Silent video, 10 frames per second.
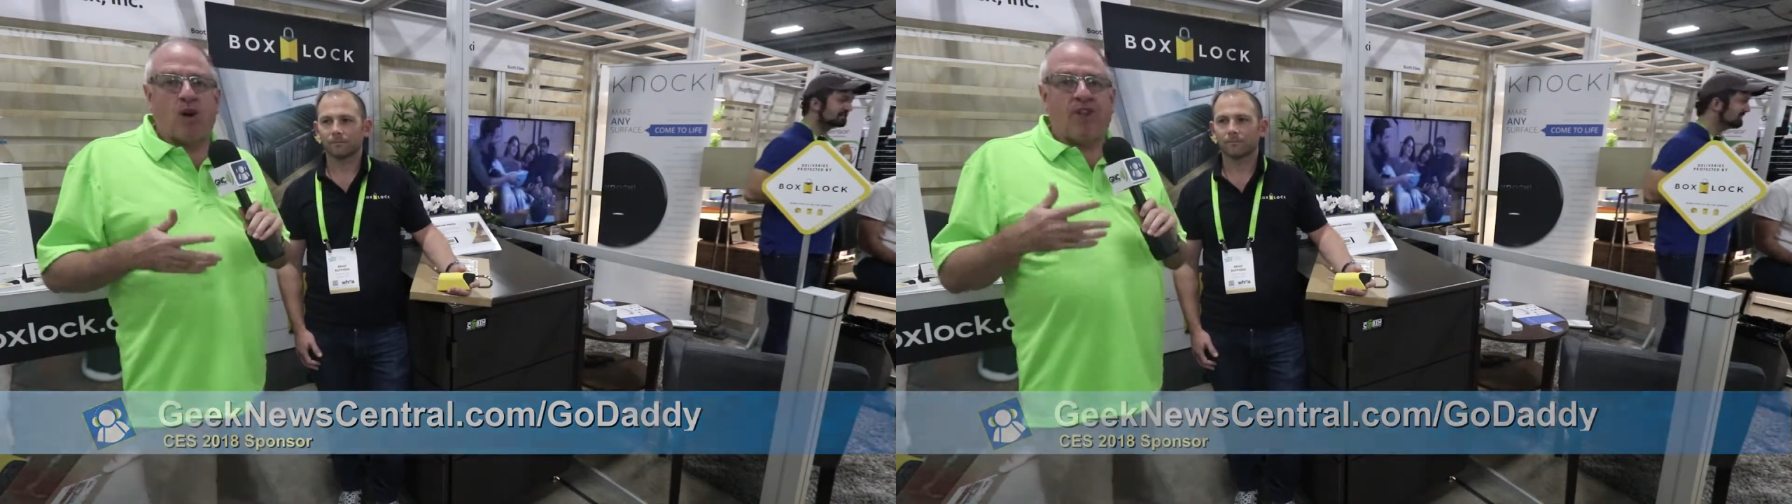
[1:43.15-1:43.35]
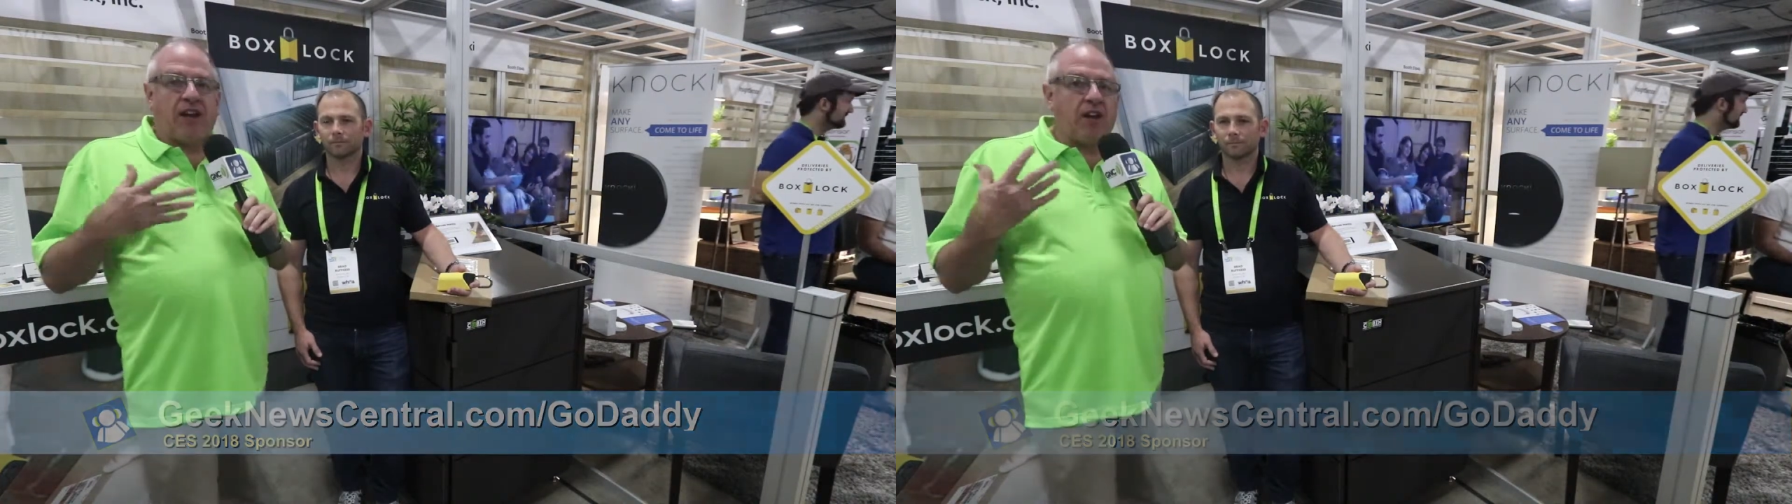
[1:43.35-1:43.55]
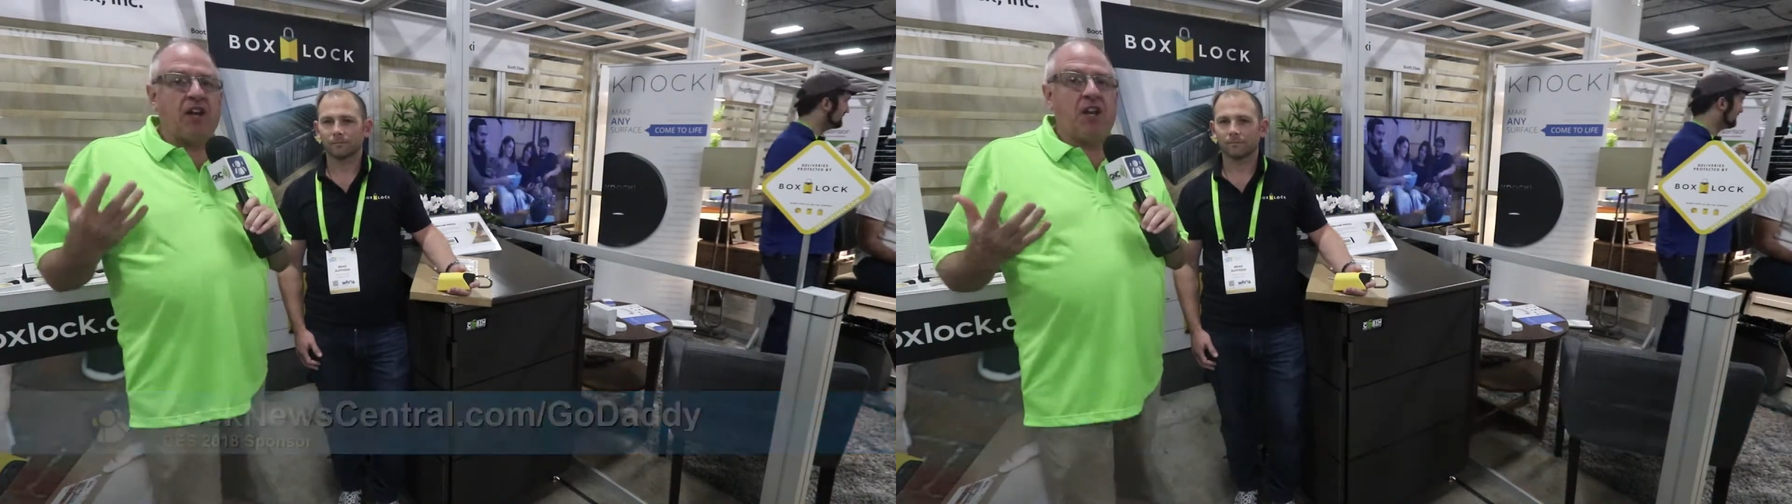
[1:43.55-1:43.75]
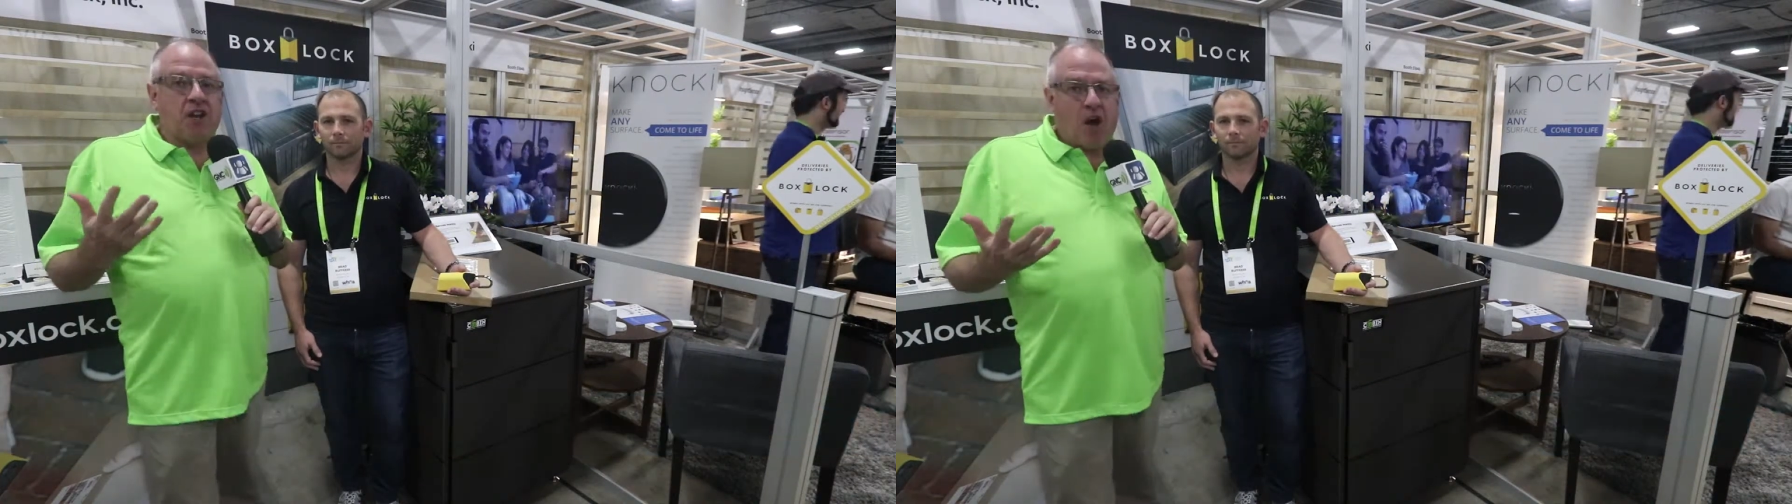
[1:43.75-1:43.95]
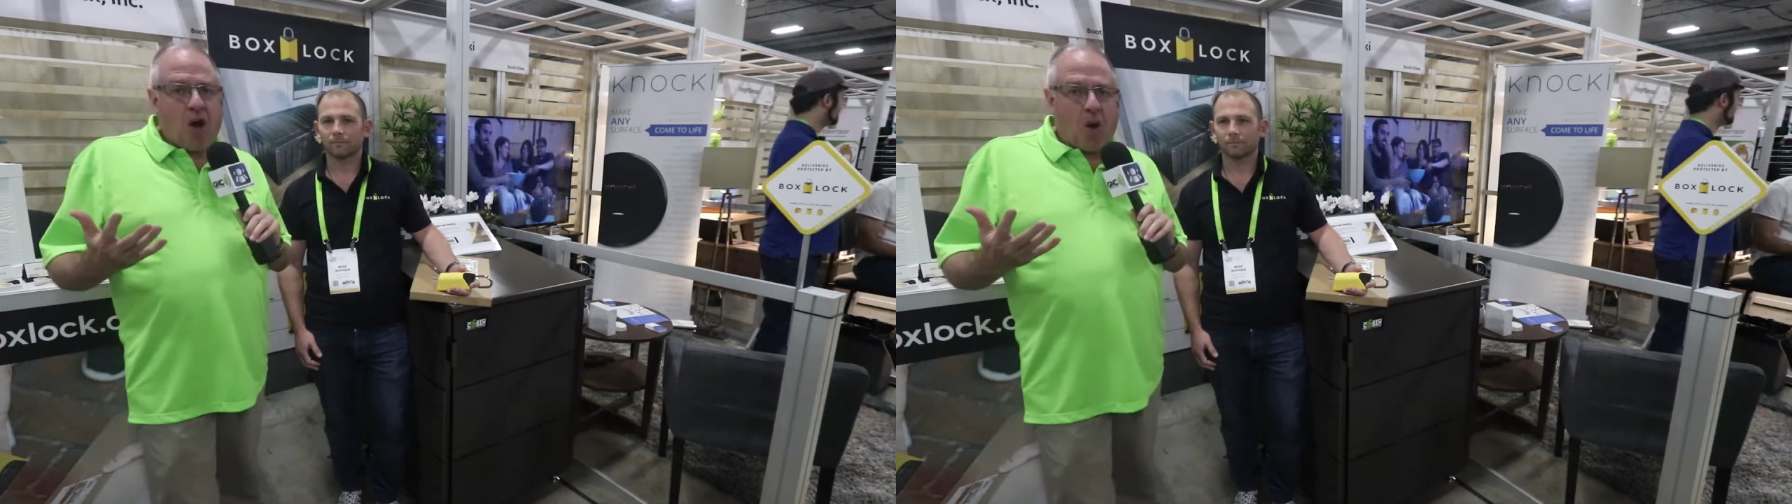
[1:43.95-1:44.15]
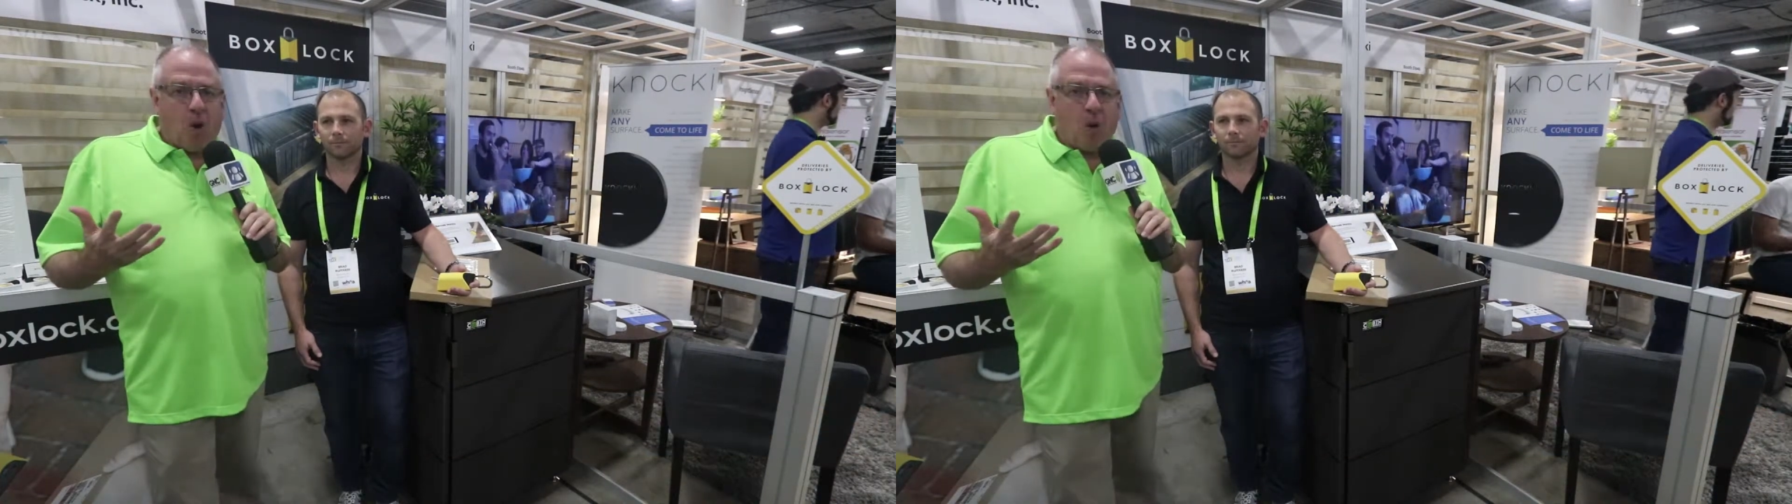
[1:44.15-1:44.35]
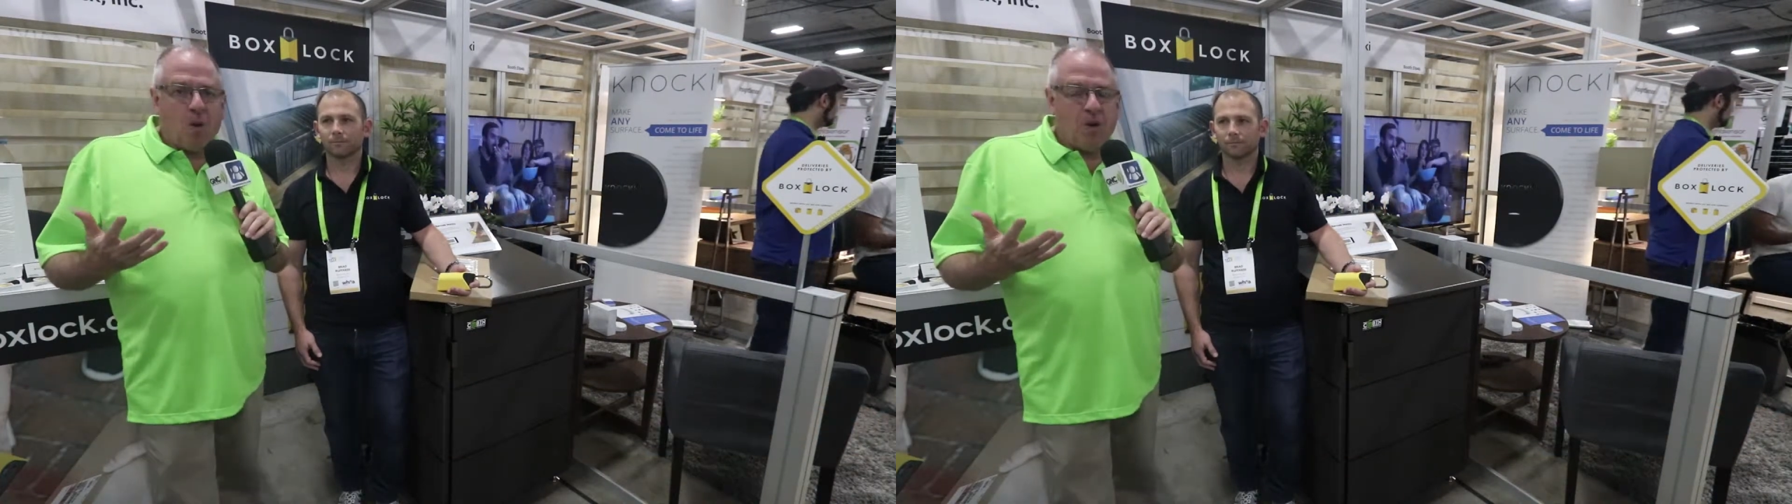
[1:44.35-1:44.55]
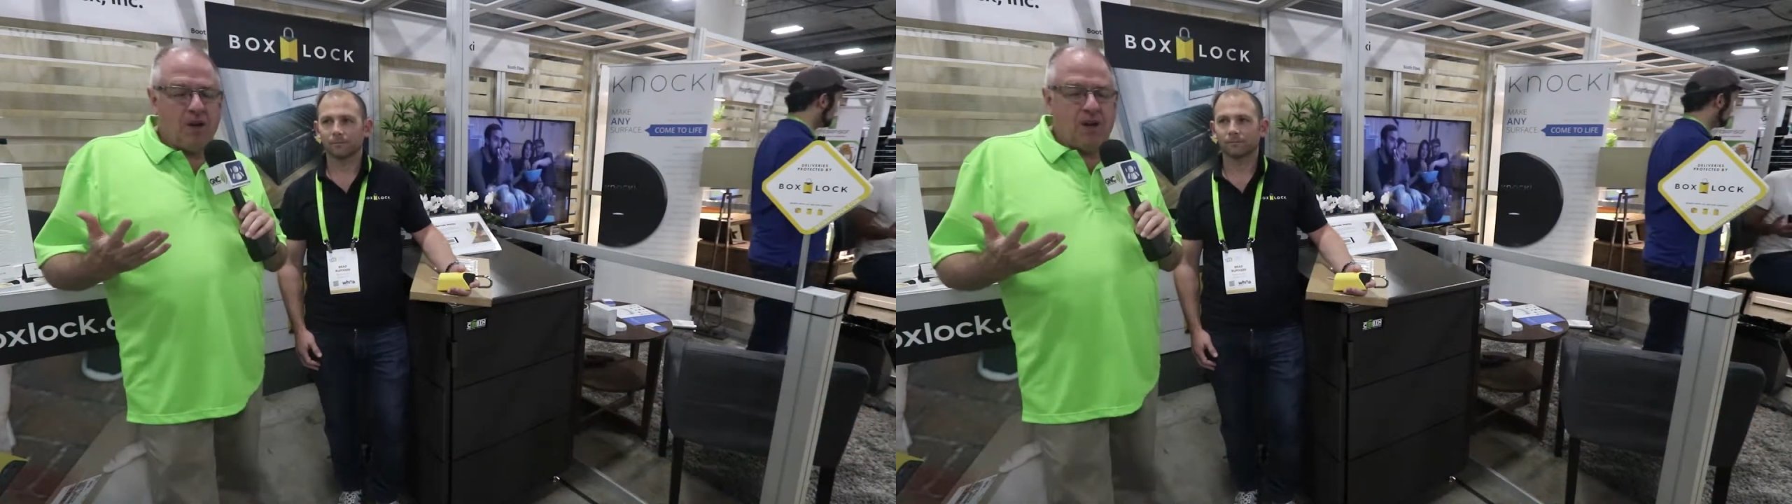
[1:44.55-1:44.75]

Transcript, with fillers: Are they going to know